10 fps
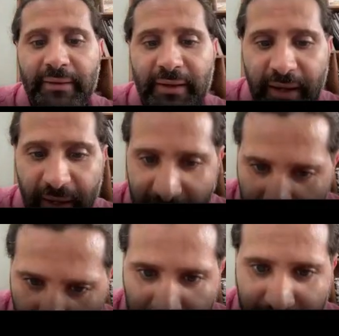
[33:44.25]
the clay
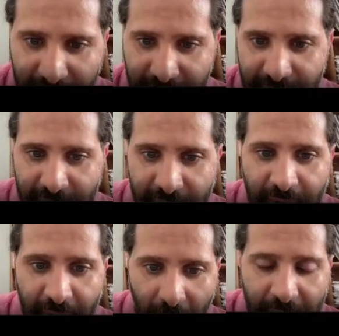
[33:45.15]
content,
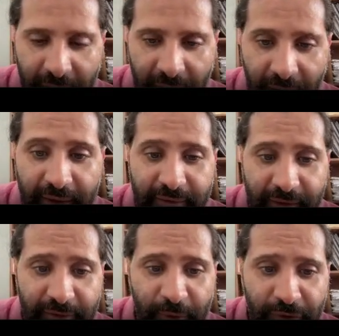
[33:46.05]
okay? And
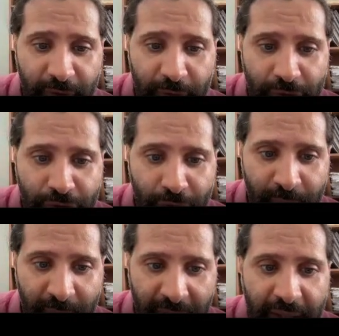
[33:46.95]
this result
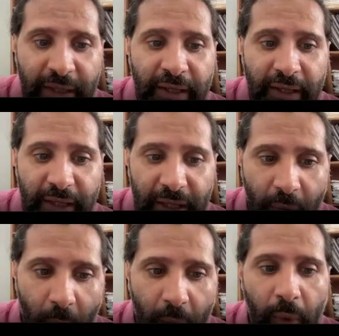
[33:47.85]
should be
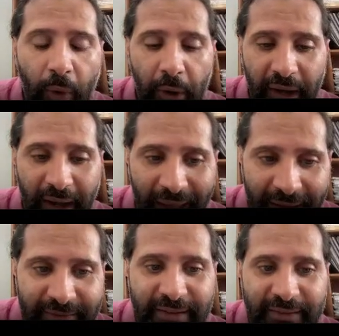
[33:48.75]
equal or
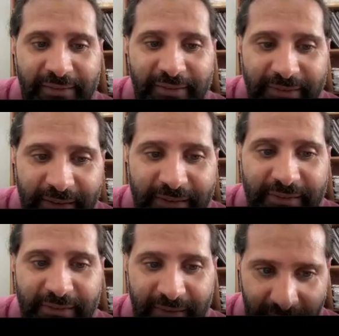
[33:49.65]
less than
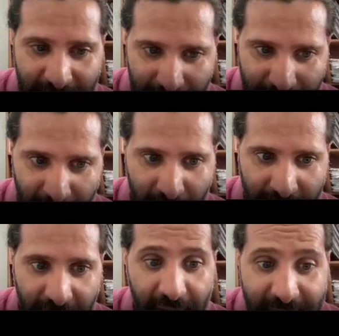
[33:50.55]
16, okay,